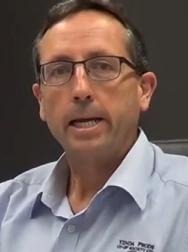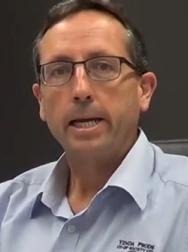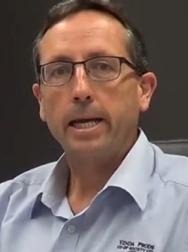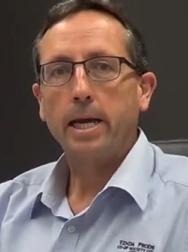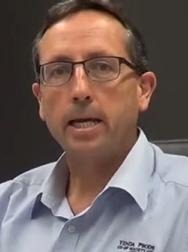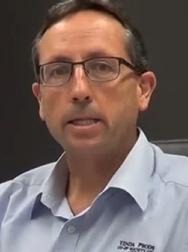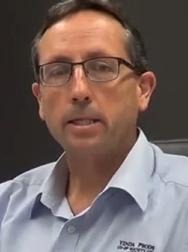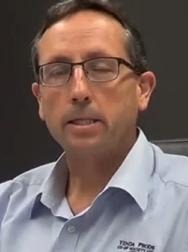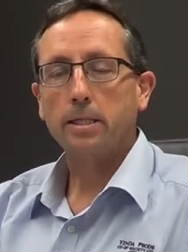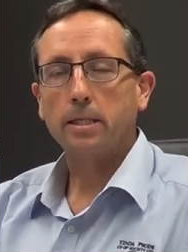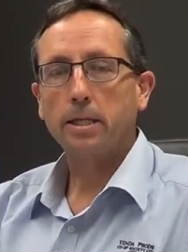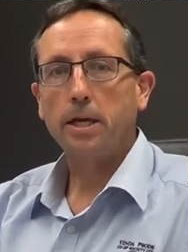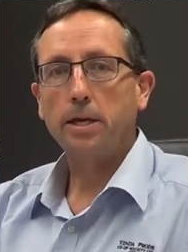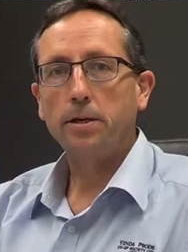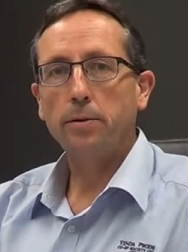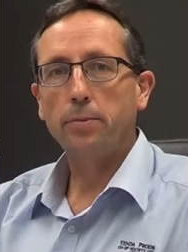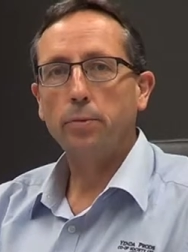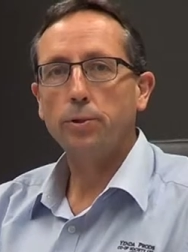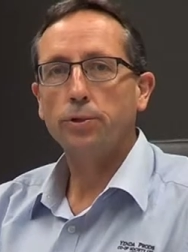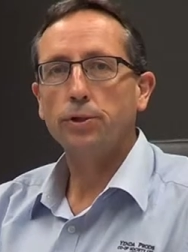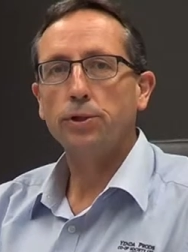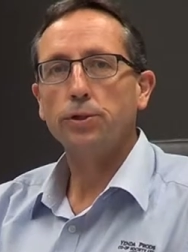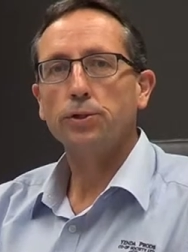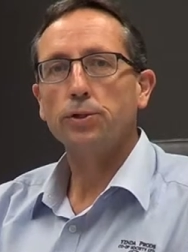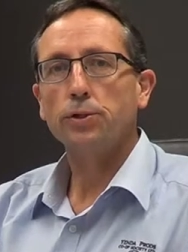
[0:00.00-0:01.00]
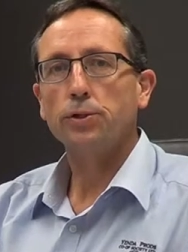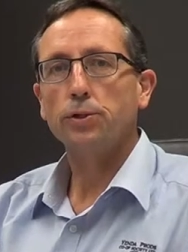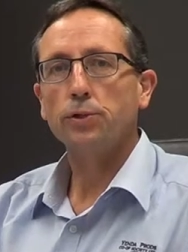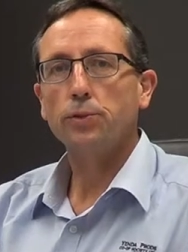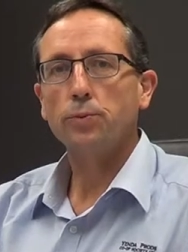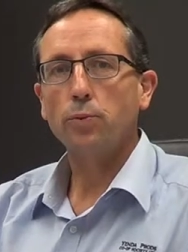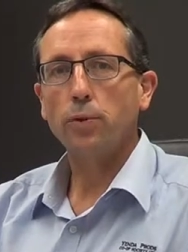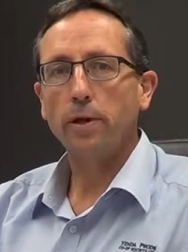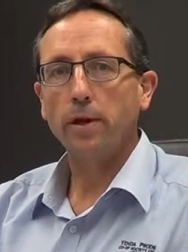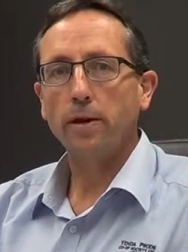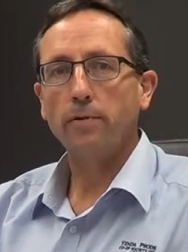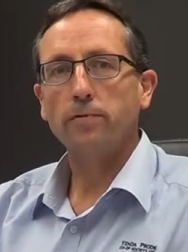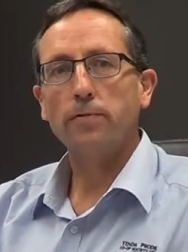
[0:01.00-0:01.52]
At Yenda Producers
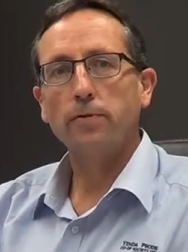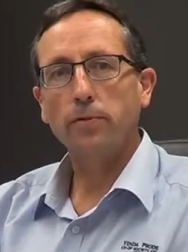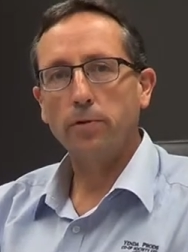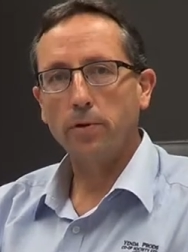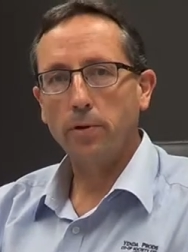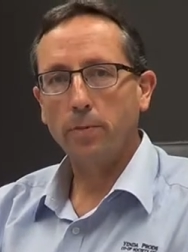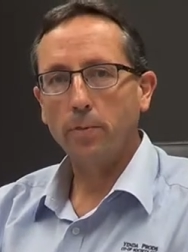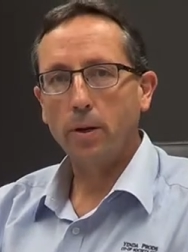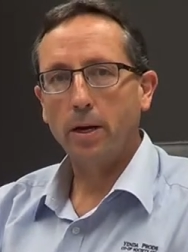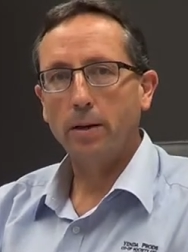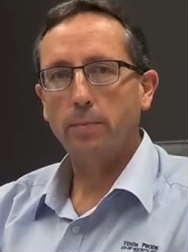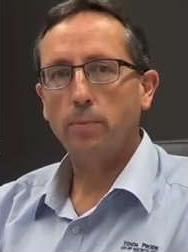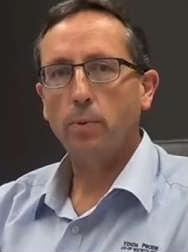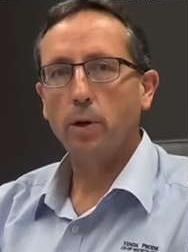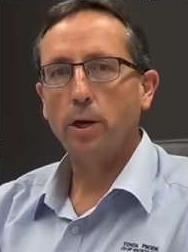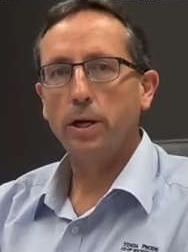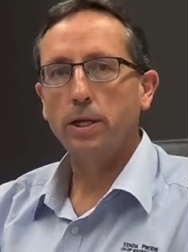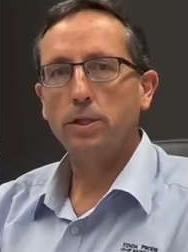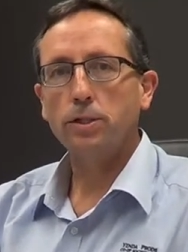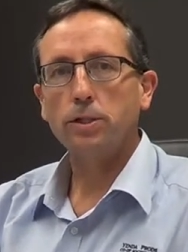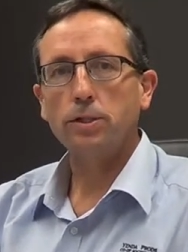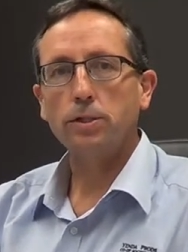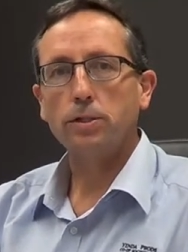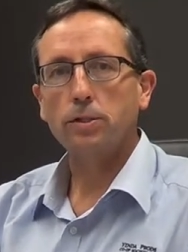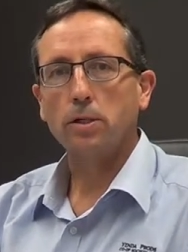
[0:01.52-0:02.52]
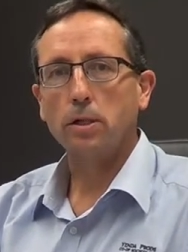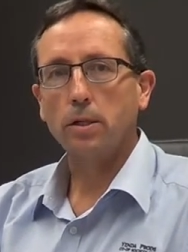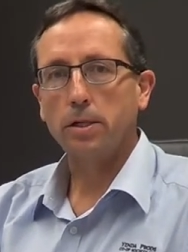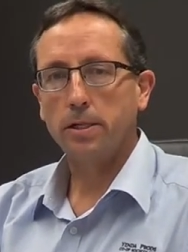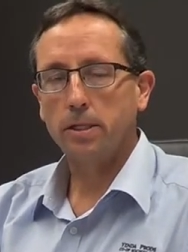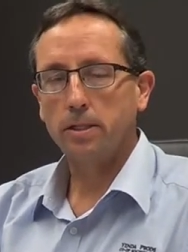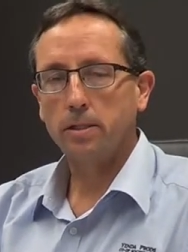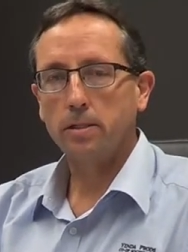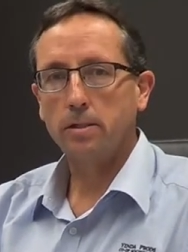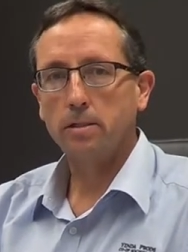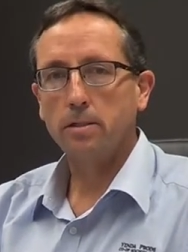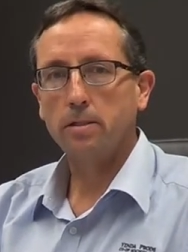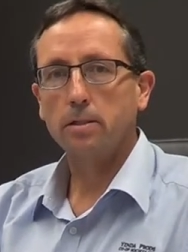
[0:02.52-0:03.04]
we have three main branches,
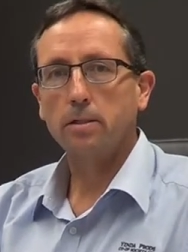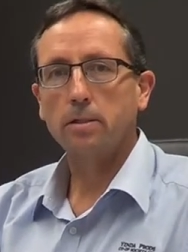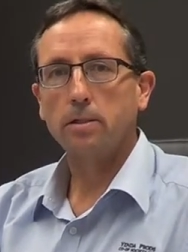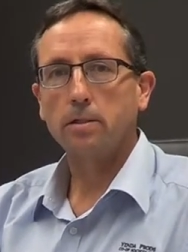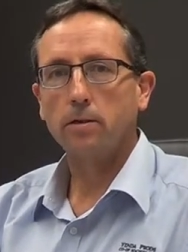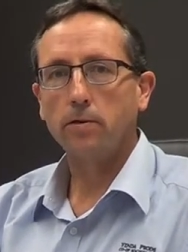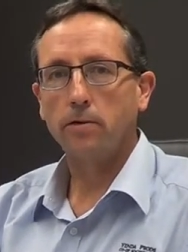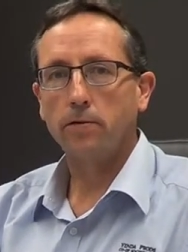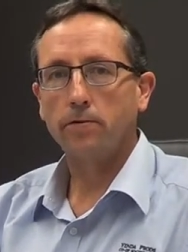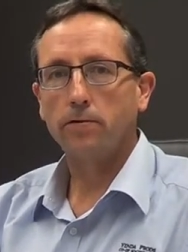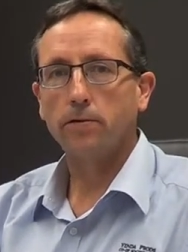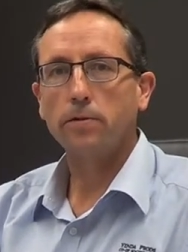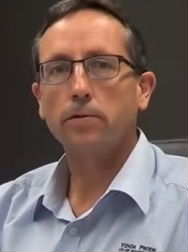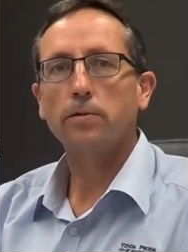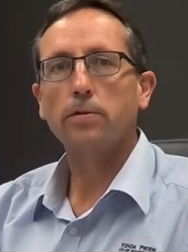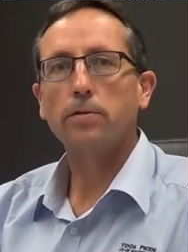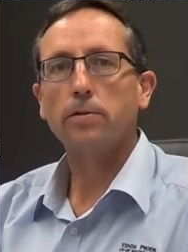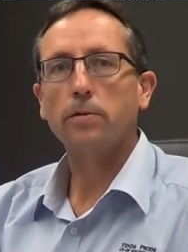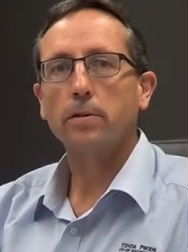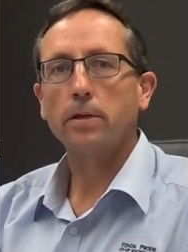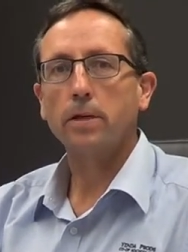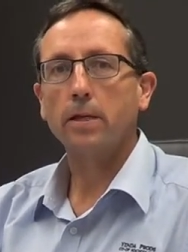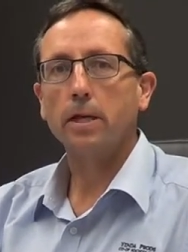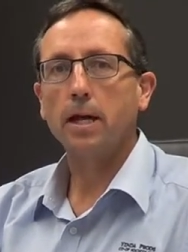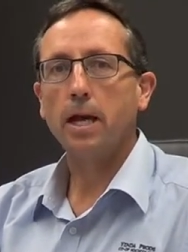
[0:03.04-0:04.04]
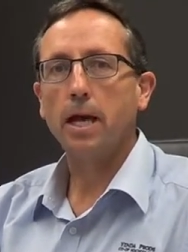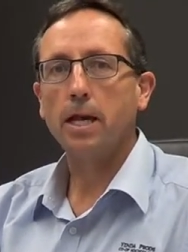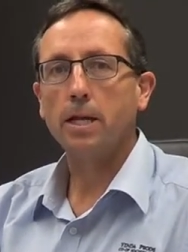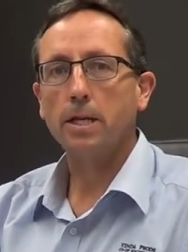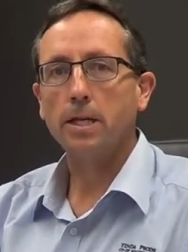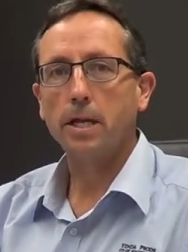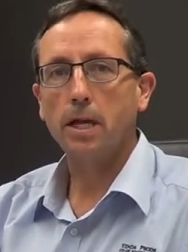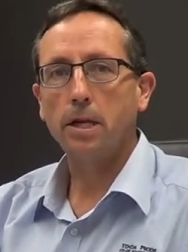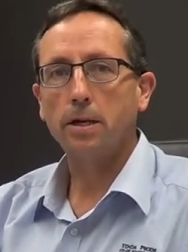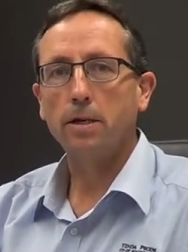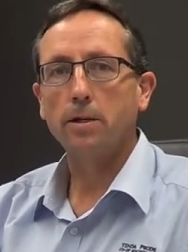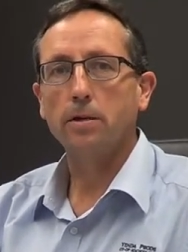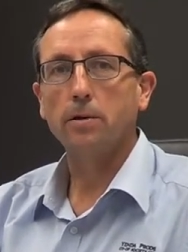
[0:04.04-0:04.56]
Leeton, Griffith and
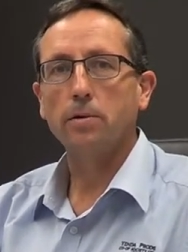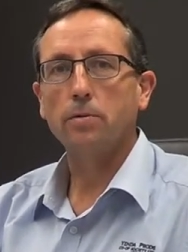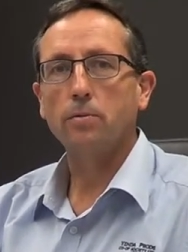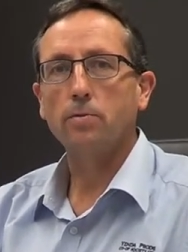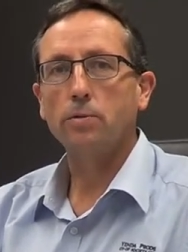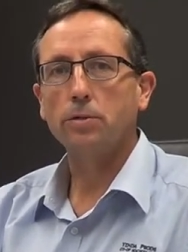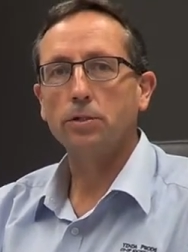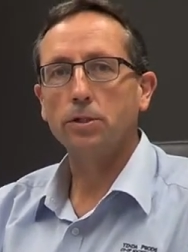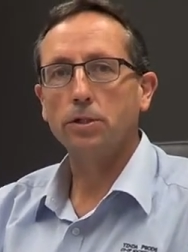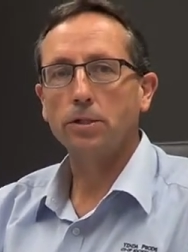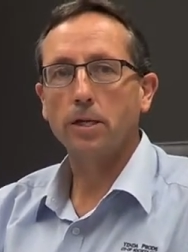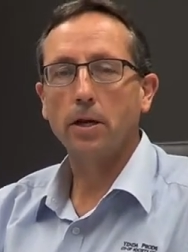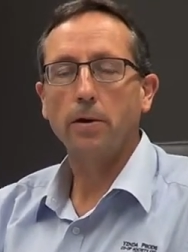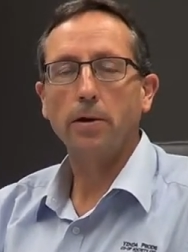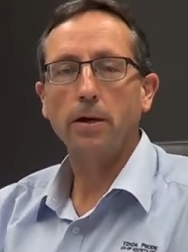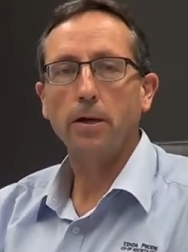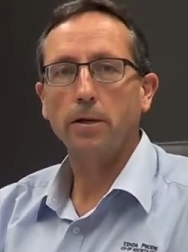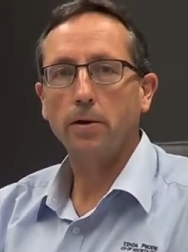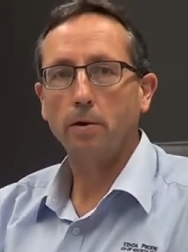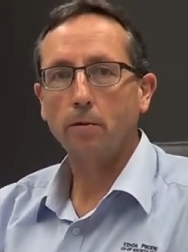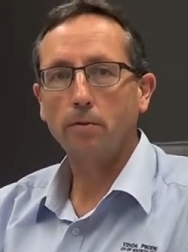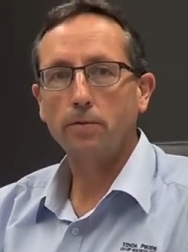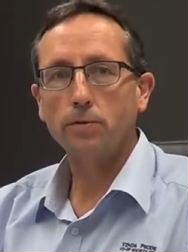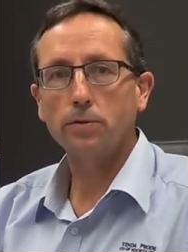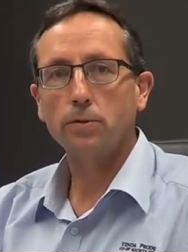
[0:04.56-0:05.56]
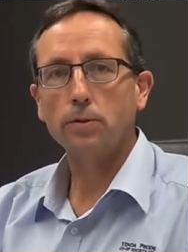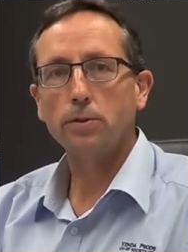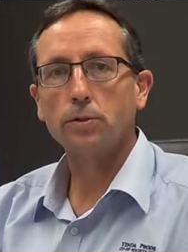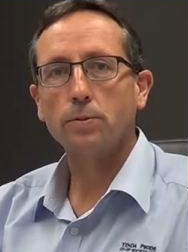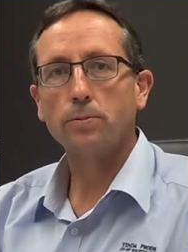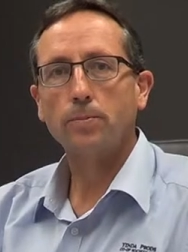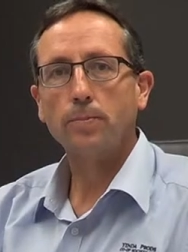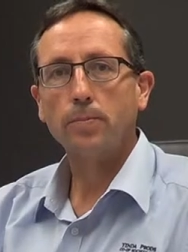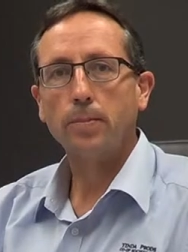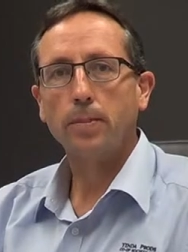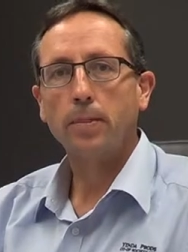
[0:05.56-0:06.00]
Yenda, which is our head office.